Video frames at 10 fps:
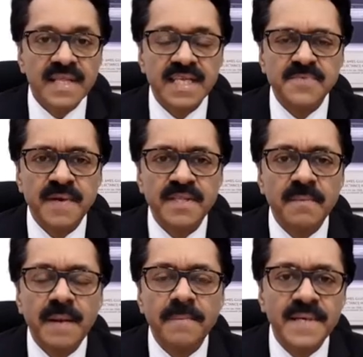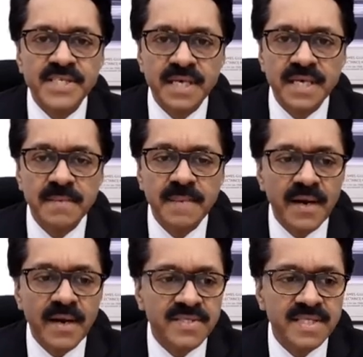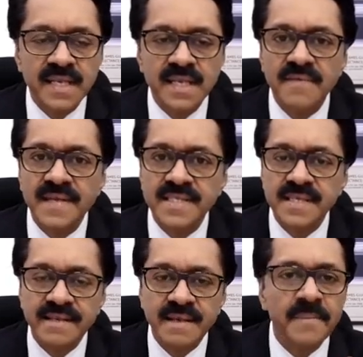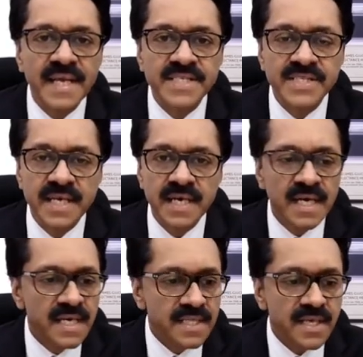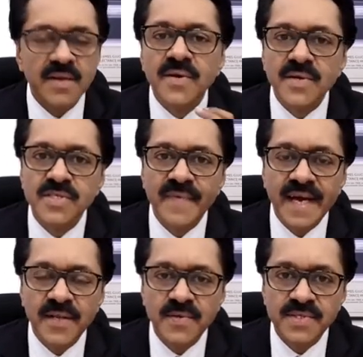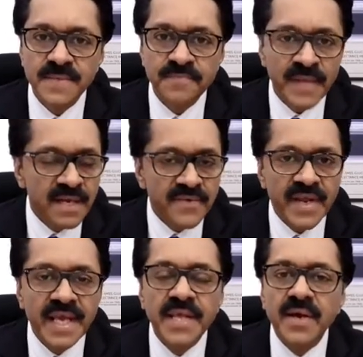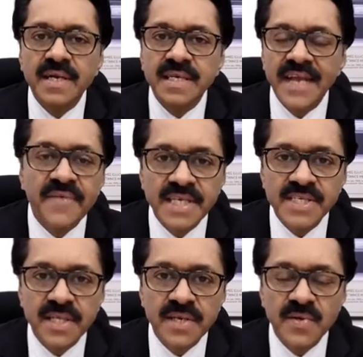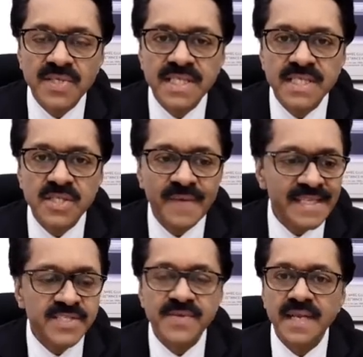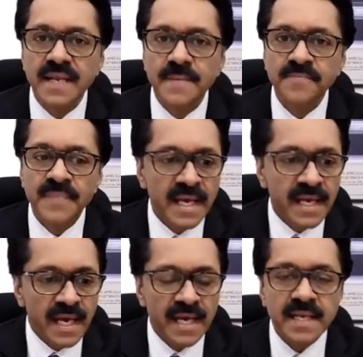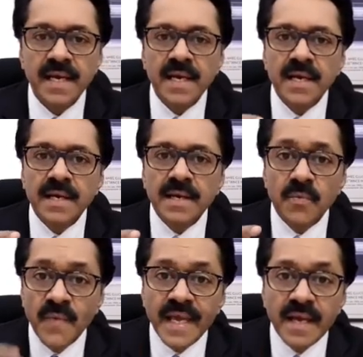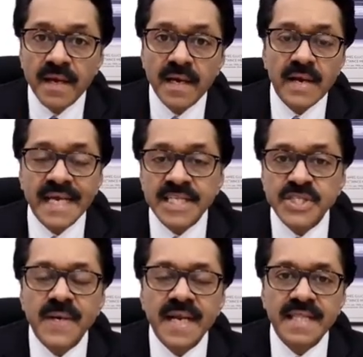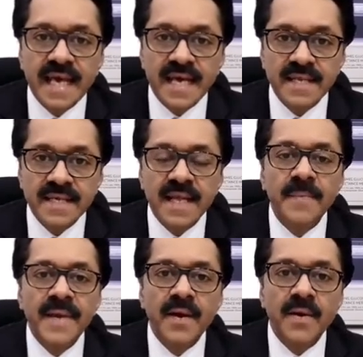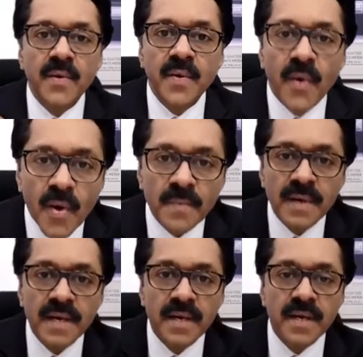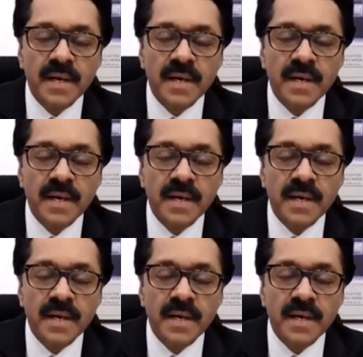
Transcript: with respect to blood pressure, the blood oxygen levels, the temperature, the glucose values, training on titration, the dosages of insulin. And we ensure that there will be a home